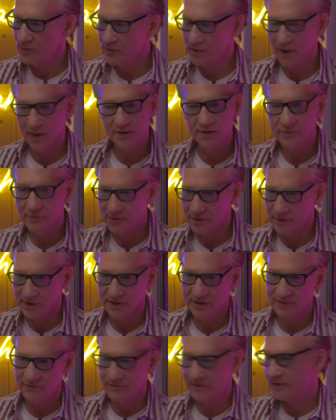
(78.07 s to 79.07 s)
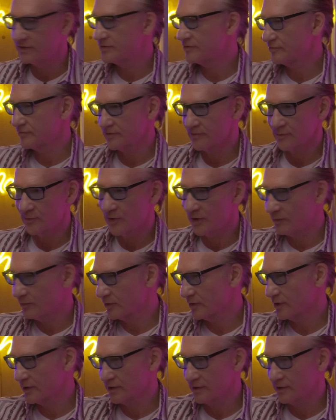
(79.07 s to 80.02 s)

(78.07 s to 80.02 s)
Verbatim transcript: we're not doing this for the 200 people